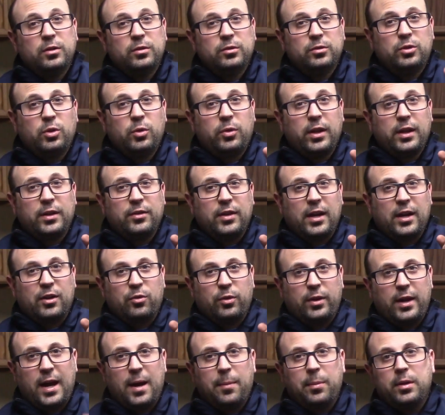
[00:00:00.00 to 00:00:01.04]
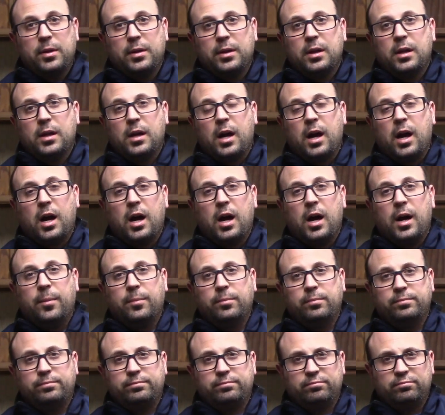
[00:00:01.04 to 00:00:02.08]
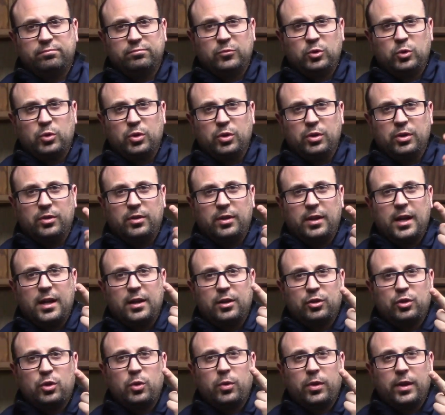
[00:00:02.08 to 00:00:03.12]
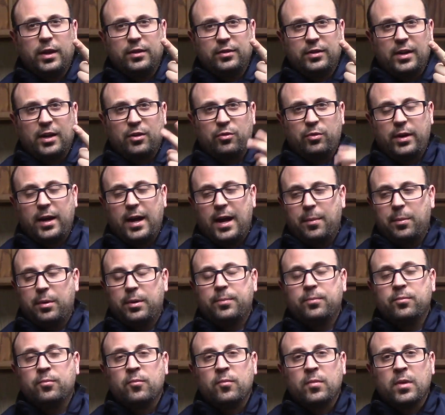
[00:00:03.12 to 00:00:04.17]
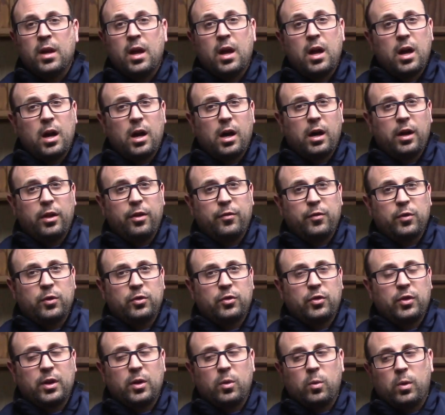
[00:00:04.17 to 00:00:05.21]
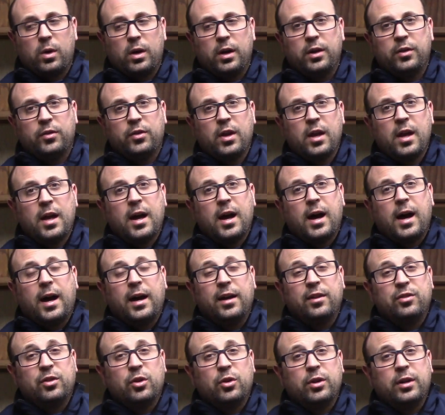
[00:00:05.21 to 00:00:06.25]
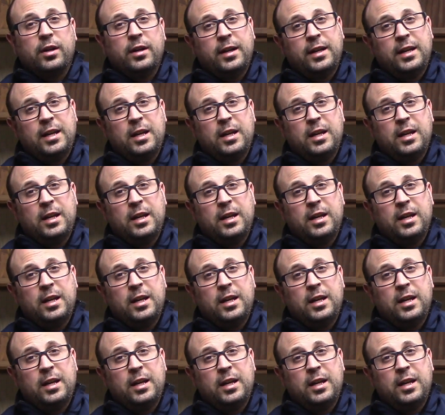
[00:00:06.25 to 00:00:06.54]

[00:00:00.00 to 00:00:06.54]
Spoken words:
Two things actually happened. Couldn't see that. Two things actually happened. The first thing was I started an